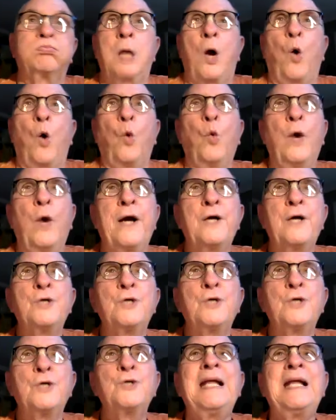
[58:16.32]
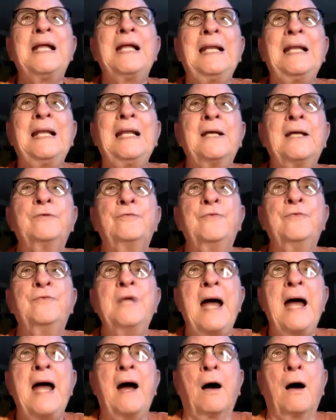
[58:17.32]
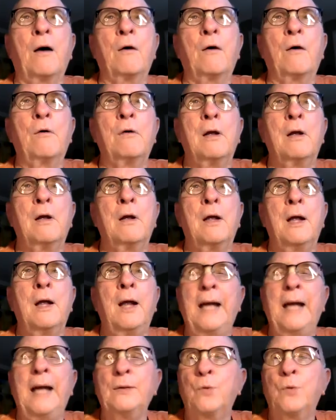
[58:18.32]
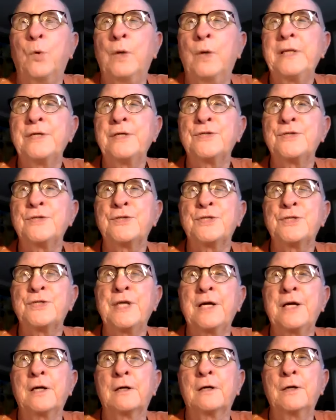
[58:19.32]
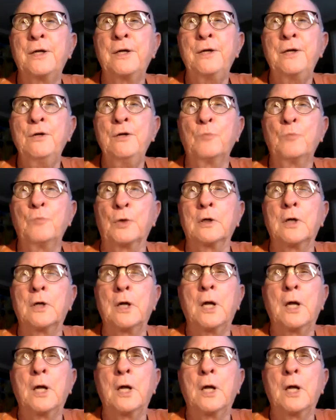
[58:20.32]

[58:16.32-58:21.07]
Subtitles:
Where do they live now, and what is their humor?